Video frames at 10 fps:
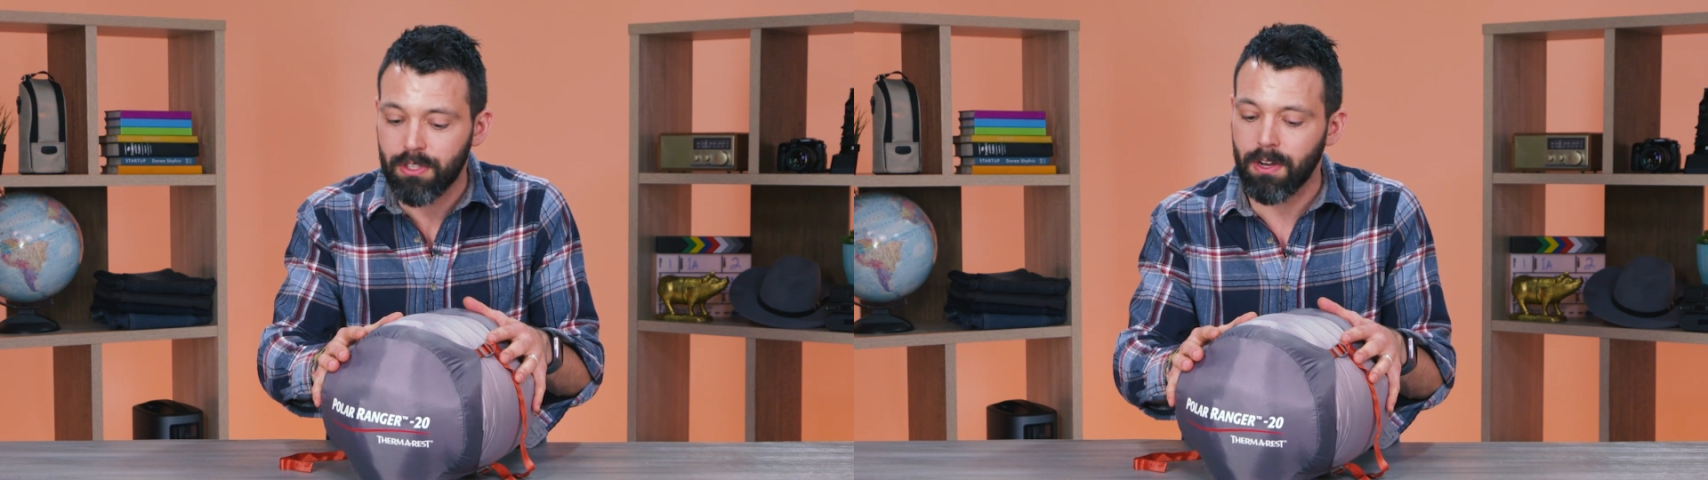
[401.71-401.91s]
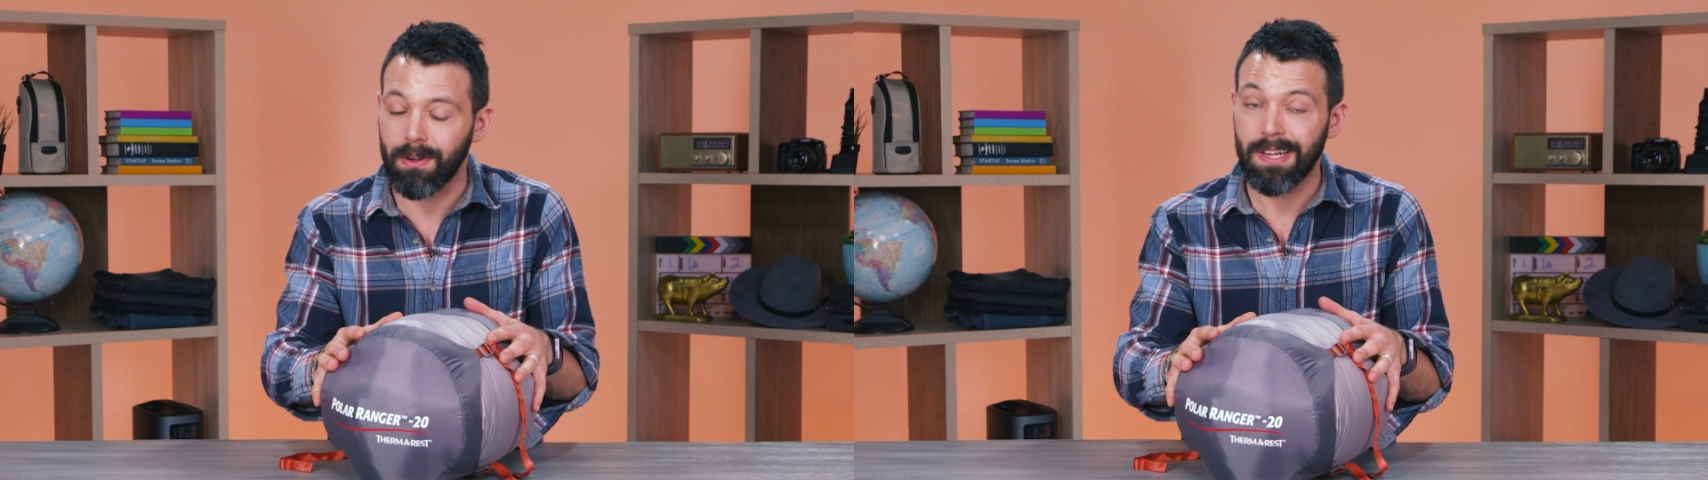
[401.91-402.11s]

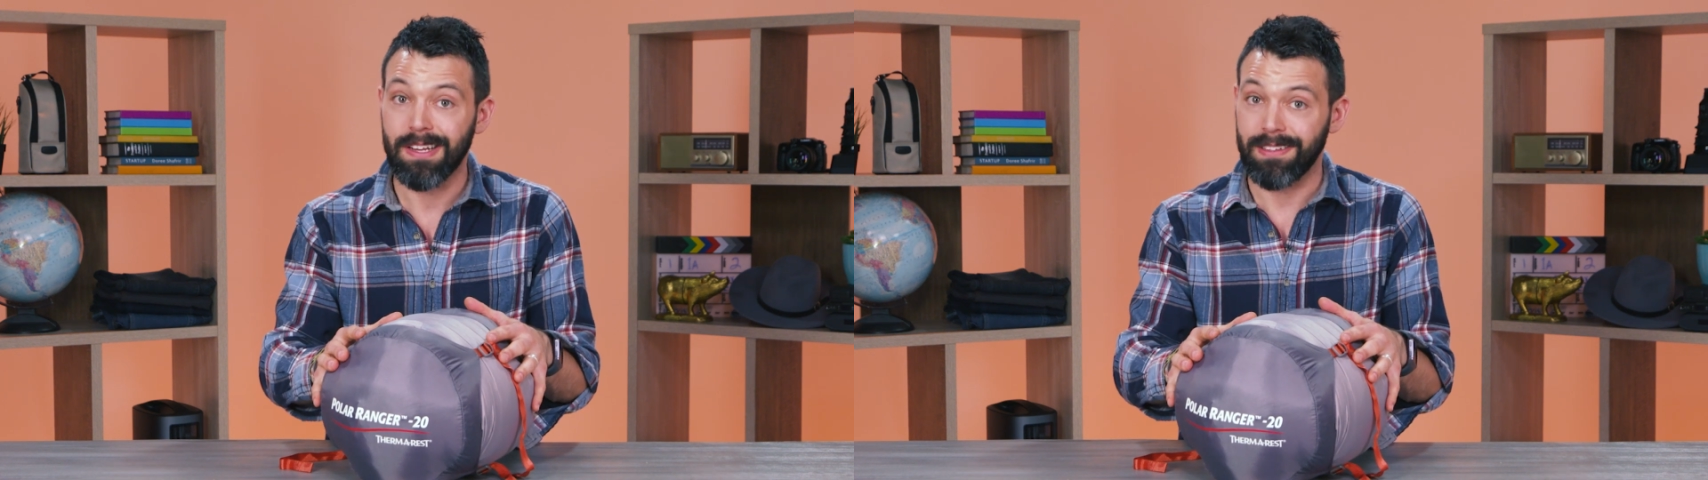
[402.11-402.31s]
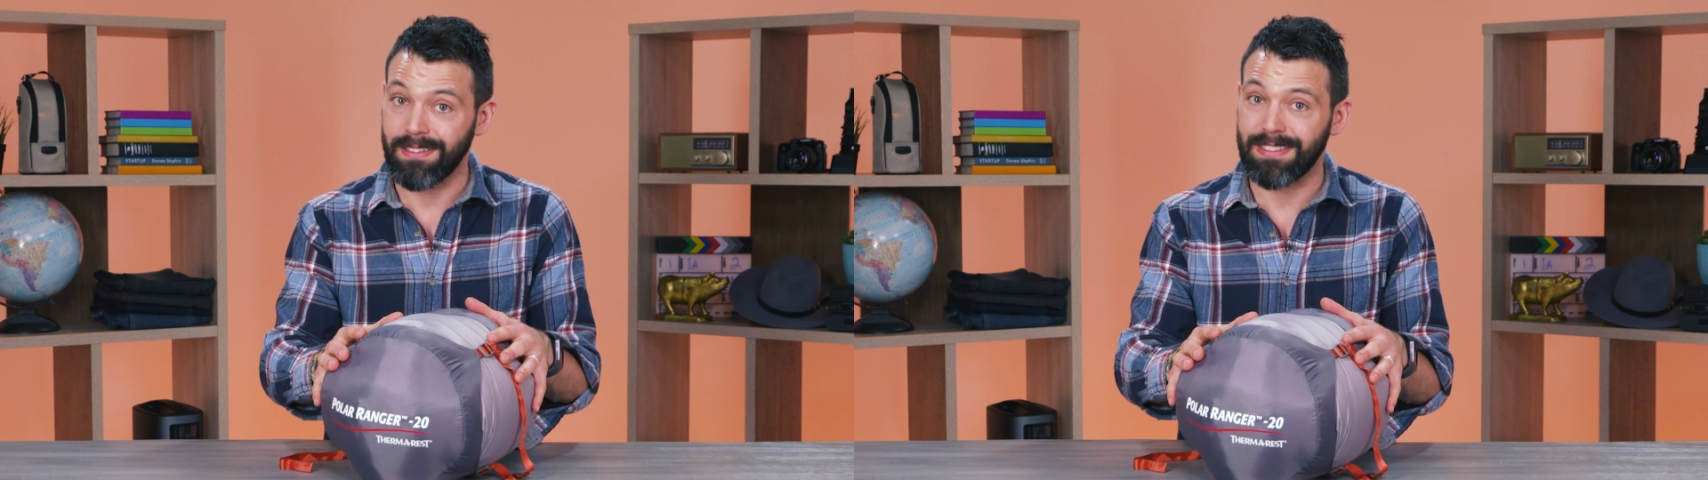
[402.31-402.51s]
So
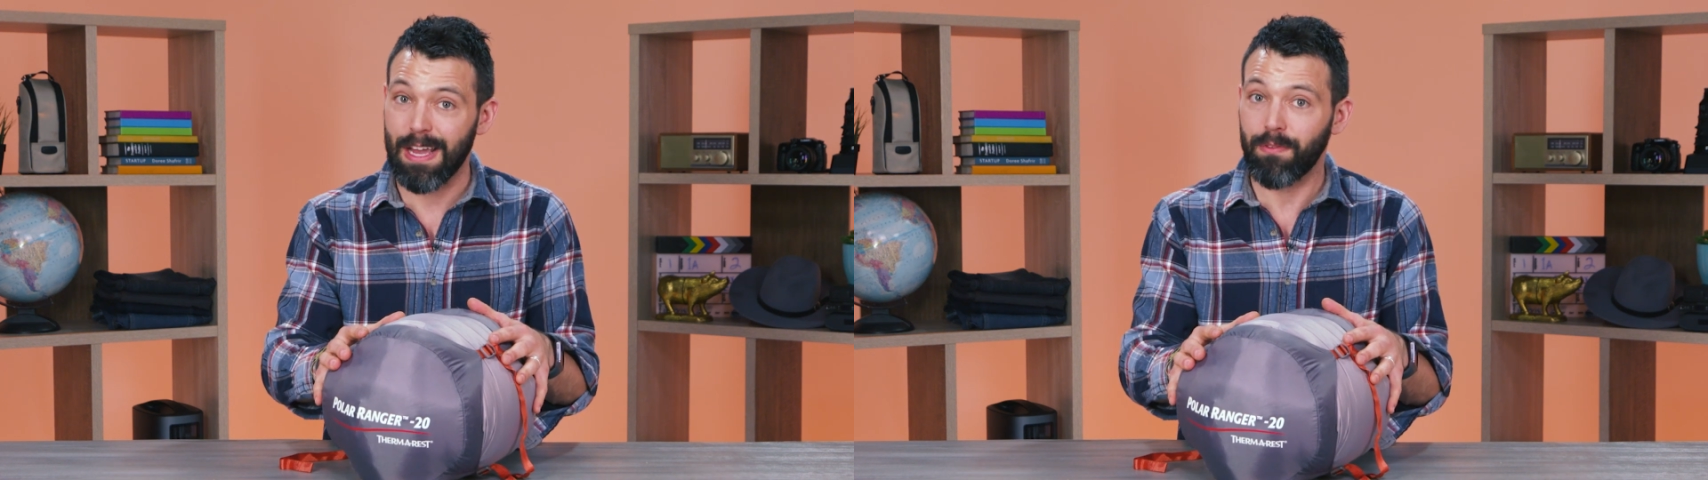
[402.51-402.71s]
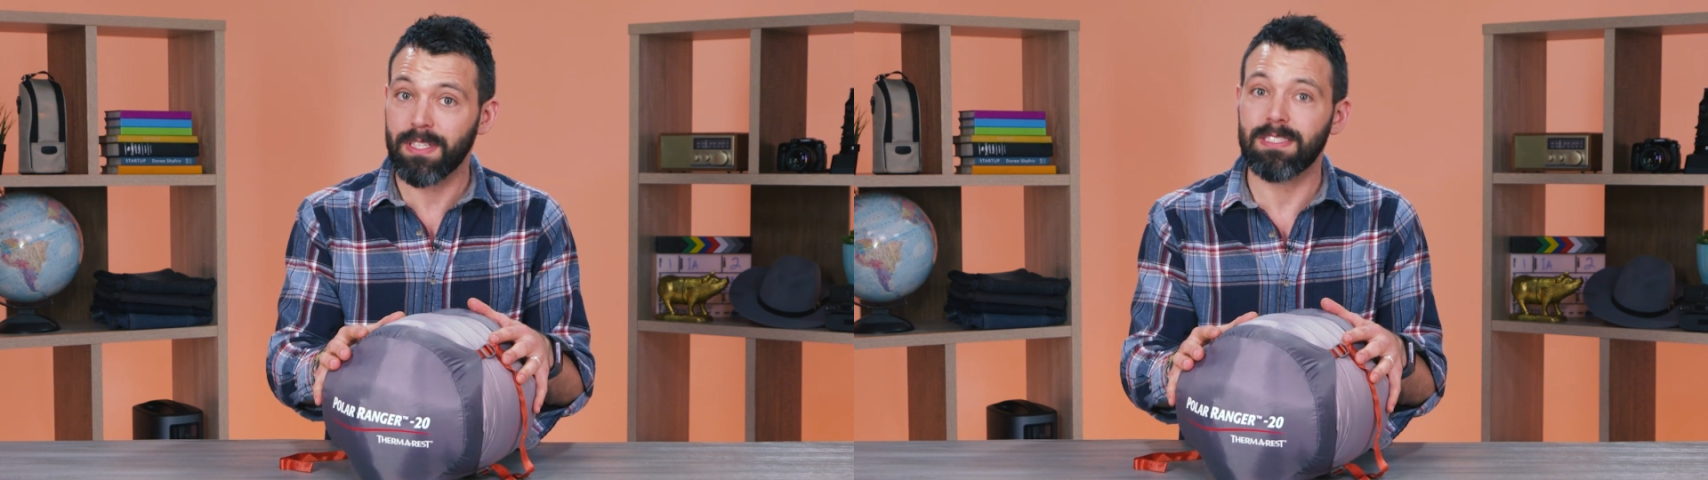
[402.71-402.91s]
there's
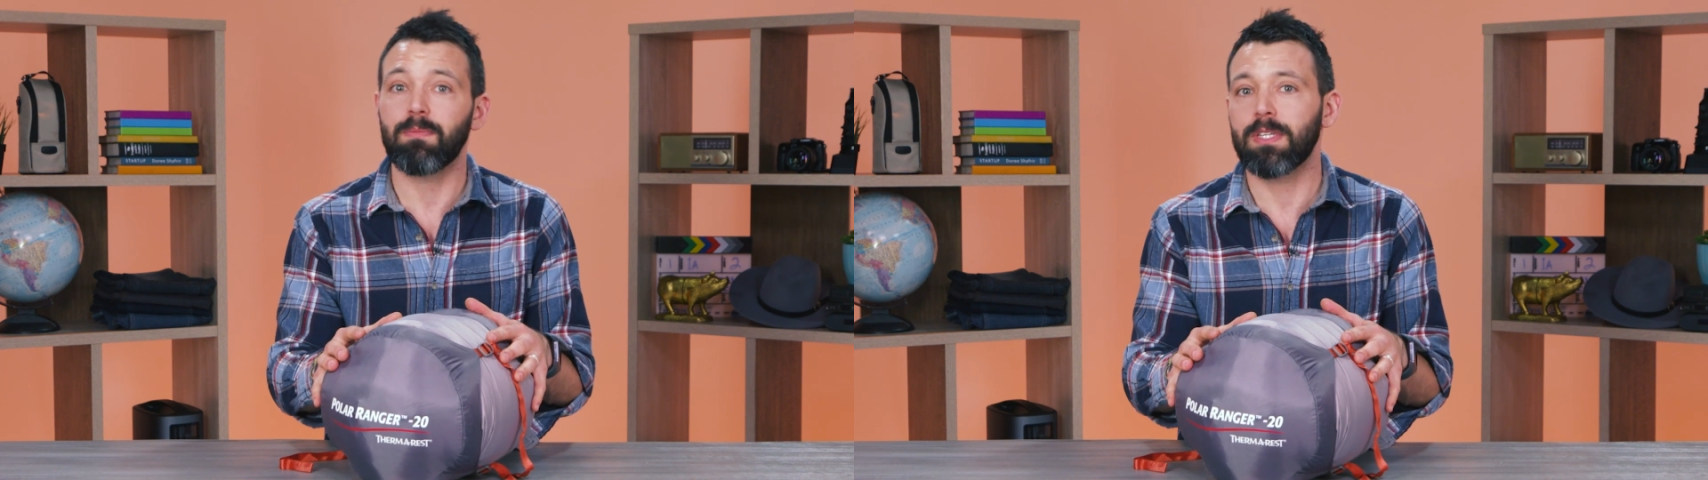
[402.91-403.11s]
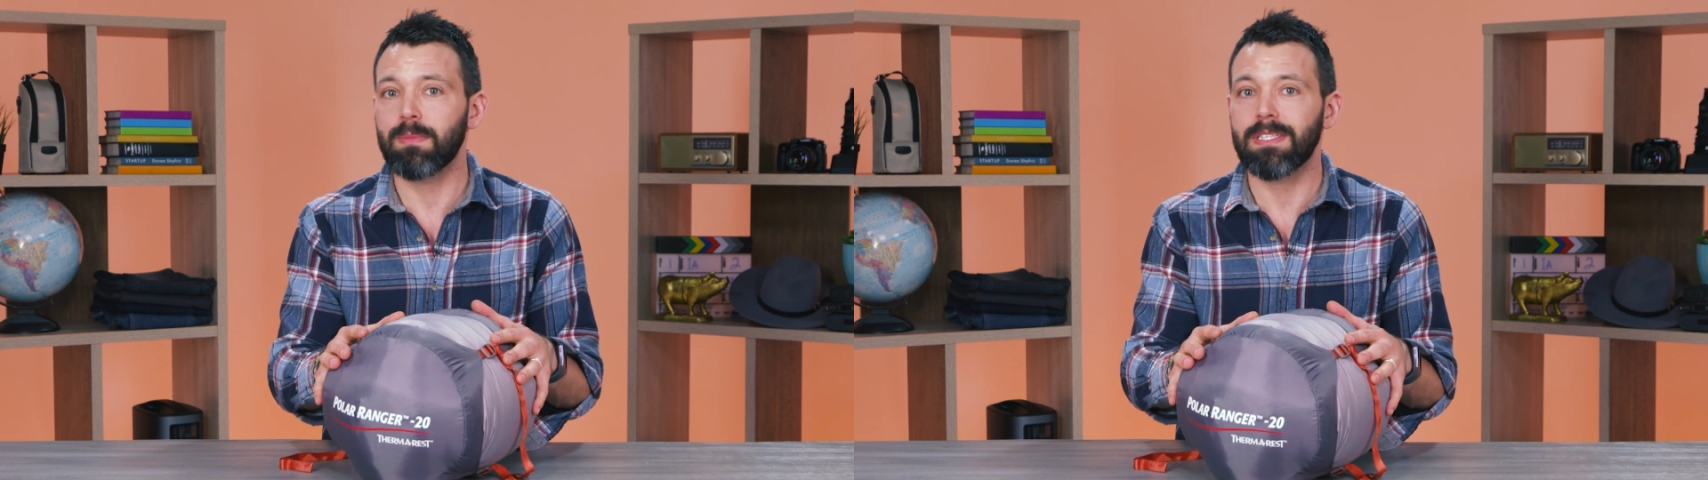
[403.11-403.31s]
definitely
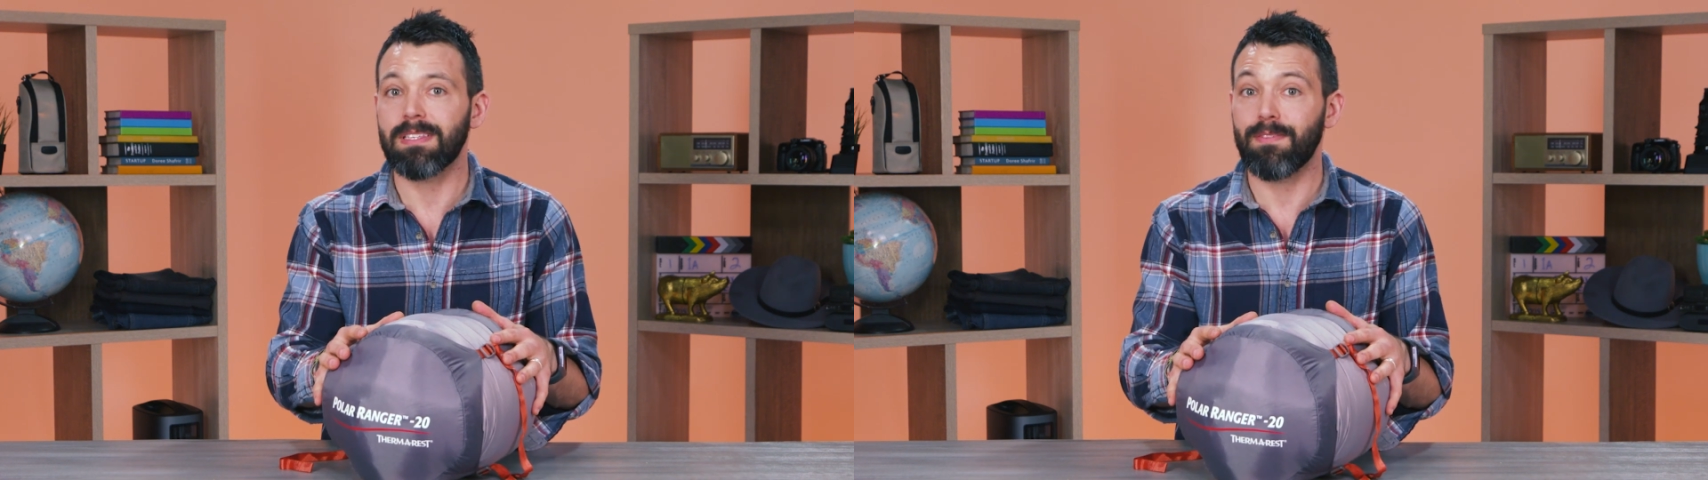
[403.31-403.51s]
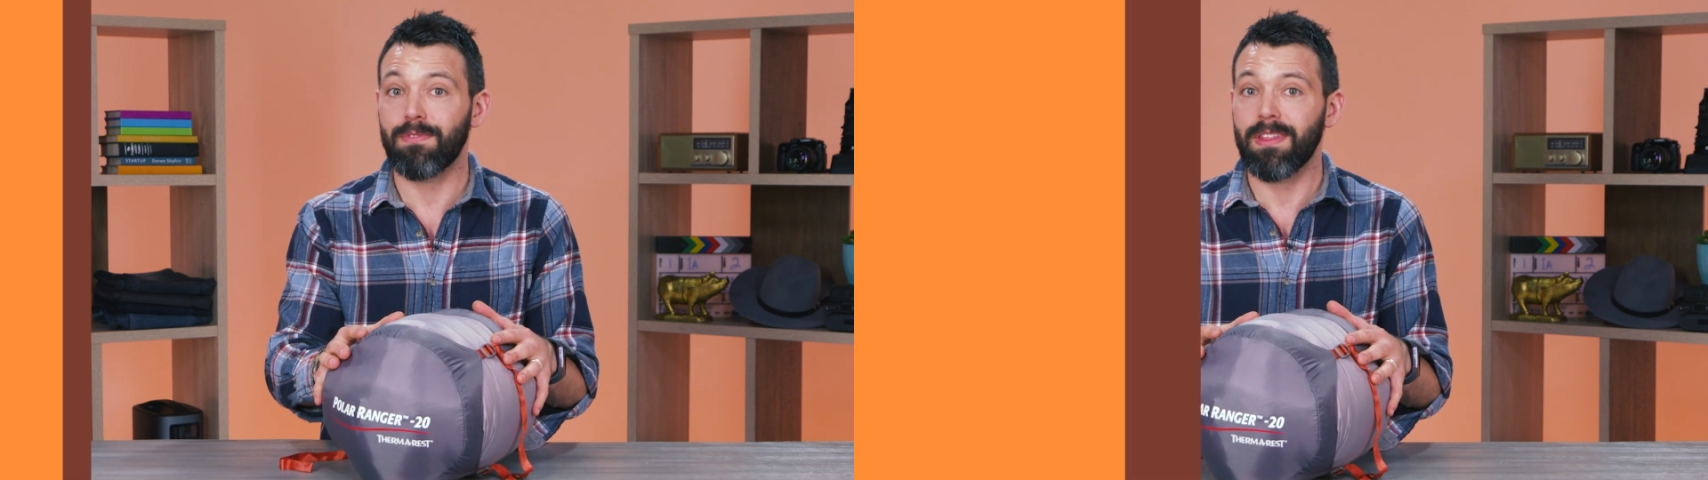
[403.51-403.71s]
something to be said